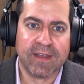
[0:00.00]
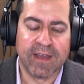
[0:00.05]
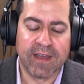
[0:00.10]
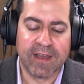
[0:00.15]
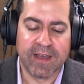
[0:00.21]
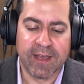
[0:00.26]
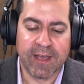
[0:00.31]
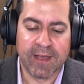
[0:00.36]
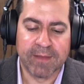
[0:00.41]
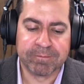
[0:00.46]

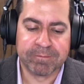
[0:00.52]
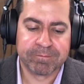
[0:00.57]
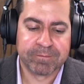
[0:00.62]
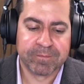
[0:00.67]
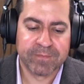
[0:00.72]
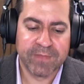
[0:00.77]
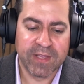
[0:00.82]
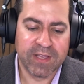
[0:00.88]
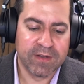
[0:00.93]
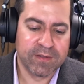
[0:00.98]
Um,
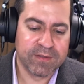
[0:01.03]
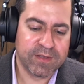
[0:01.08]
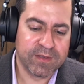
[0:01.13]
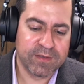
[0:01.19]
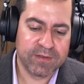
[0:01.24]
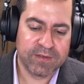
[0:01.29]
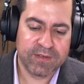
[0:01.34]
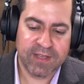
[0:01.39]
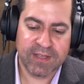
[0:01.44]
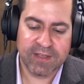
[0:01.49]
you know,
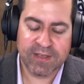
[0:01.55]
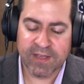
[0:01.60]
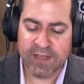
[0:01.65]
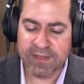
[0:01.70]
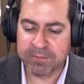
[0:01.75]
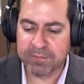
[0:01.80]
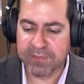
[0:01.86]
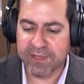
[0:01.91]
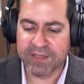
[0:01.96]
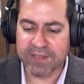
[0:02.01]
you,
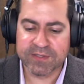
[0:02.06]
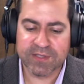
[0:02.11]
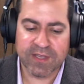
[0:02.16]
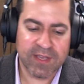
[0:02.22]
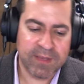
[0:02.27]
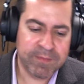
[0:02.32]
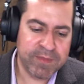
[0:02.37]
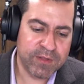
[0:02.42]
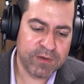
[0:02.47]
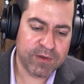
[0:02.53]
and plus,
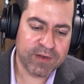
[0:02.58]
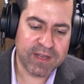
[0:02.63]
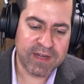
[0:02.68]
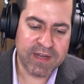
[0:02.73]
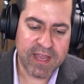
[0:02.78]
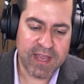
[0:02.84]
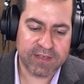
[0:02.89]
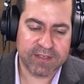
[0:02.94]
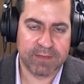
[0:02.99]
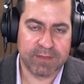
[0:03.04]
I mean, they're
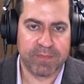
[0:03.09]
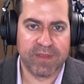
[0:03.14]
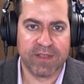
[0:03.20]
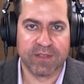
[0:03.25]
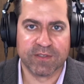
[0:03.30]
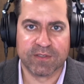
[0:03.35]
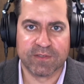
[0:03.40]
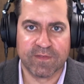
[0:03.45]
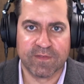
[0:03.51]
connected via,